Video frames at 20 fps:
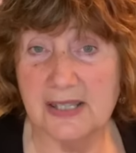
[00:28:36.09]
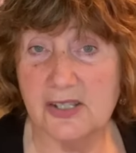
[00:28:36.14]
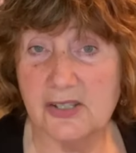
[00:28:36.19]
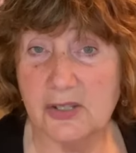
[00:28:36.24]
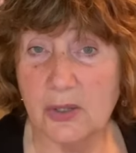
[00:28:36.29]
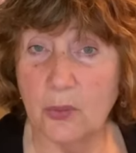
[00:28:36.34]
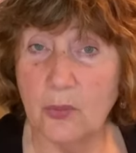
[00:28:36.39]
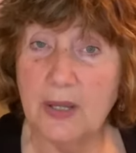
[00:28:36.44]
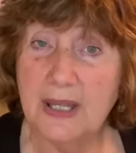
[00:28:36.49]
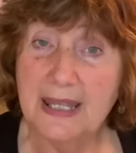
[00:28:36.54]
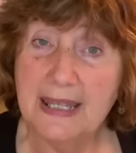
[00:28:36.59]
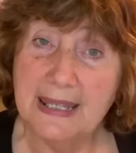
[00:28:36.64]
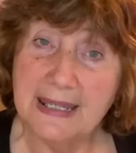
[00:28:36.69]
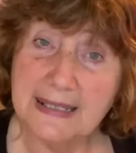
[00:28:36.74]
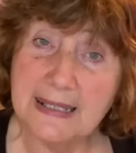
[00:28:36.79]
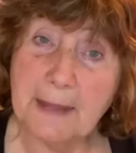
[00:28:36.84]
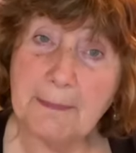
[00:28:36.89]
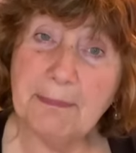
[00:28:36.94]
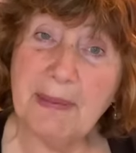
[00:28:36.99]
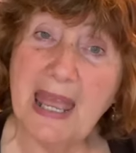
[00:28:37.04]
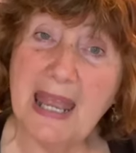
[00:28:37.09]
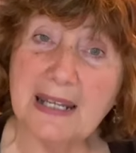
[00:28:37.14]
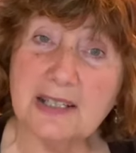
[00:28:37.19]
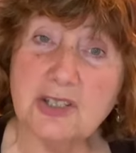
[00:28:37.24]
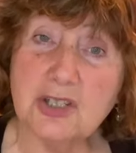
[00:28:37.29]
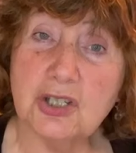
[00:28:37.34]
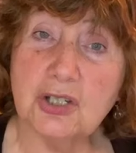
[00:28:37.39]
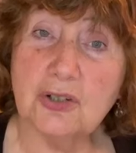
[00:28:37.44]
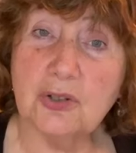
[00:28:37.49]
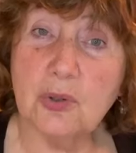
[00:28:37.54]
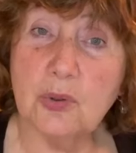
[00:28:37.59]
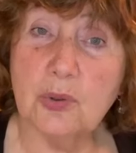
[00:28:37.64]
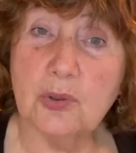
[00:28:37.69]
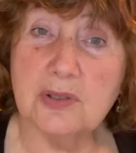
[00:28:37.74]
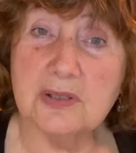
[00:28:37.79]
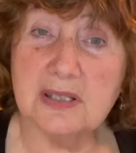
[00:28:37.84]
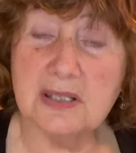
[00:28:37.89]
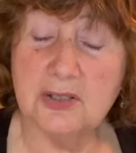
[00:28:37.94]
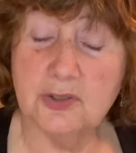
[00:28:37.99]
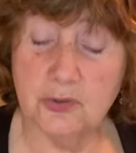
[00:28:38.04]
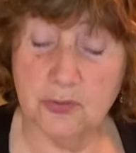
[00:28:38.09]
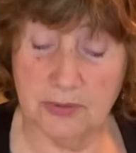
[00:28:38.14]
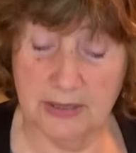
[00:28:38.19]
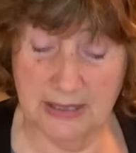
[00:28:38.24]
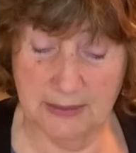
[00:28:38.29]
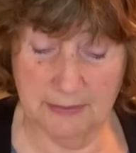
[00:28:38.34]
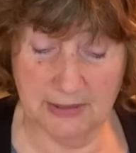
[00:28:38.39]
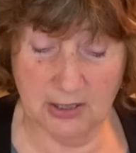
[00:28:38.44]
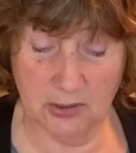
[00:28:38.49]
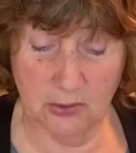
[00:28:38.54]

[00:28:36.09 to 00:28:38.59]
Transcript: So get back to your goals and dreams.